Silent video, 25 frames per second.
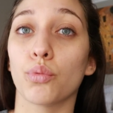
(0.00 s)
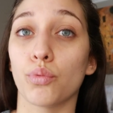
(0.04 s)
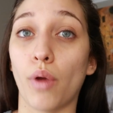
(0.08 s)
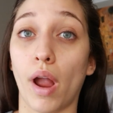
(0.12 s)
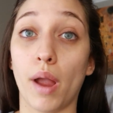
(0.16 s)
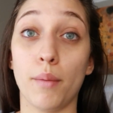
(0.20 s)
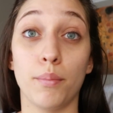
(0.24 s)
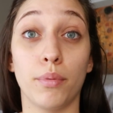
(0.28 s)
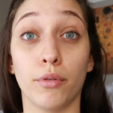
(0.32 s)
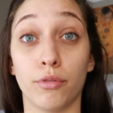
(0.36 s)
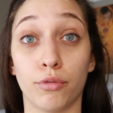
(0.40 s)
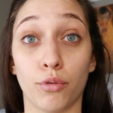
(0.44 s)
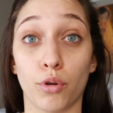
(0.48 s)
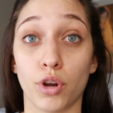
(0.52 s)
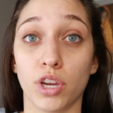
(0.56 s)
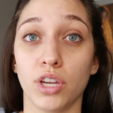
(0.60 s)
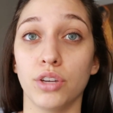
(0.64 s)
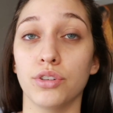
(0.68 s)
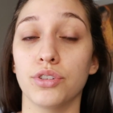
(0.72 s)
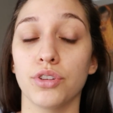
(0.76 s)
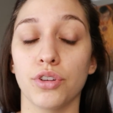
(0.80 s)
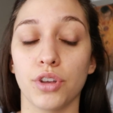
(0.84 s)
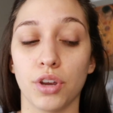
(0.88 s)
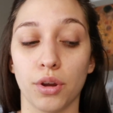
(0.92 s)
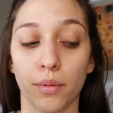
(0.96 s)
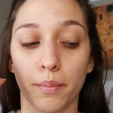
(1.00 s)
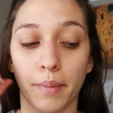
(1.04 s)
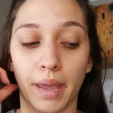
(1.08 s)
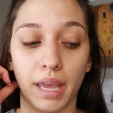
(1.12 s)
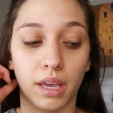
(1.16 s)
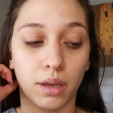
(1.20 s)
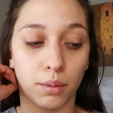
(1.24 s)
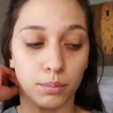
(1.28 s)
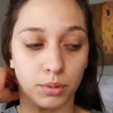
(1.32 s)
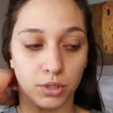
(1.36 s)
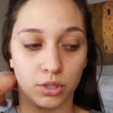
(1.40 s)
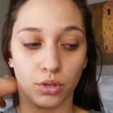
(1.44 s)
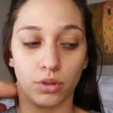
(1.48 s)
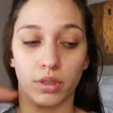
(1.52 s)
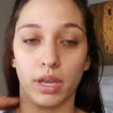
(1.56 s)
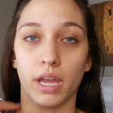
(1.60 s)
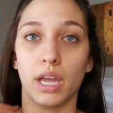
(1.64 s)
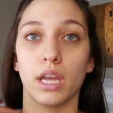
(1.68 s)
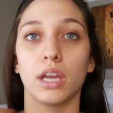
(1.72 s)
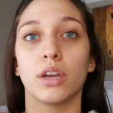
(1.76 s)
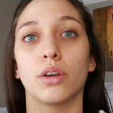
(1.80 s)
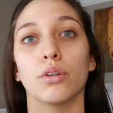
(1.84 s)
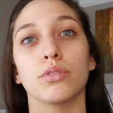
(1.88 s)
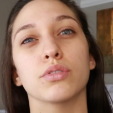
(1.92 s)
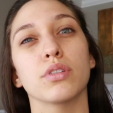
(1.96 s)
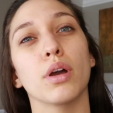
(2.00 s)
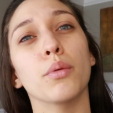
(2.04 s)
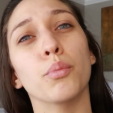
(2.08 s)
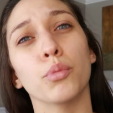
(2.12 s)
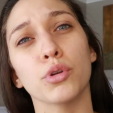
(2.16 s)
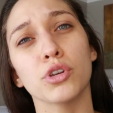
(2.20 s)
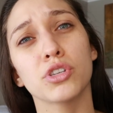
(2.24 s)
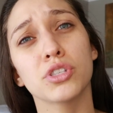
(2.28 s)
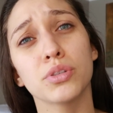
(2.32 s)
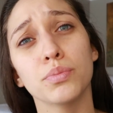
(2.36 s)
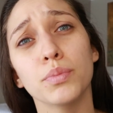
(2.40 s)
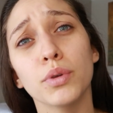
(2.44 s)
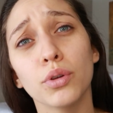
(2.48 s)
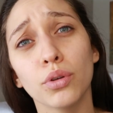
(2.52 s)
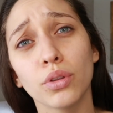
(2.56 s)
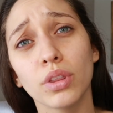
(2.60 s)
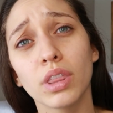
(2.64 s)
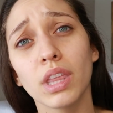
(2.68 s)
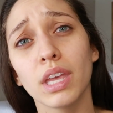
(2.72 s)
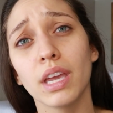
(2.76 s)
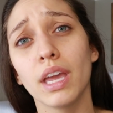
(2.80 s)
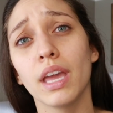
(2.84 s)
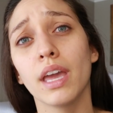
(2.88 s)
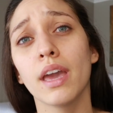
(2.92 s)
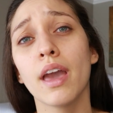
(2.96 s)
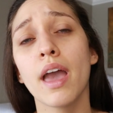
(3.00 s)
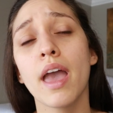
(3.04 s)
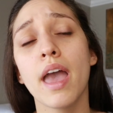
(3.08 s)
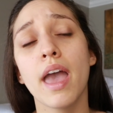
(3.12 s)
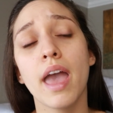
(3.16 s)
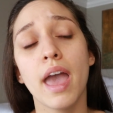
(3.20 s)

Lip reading: right before you do your makeup so that it goes on more smoothly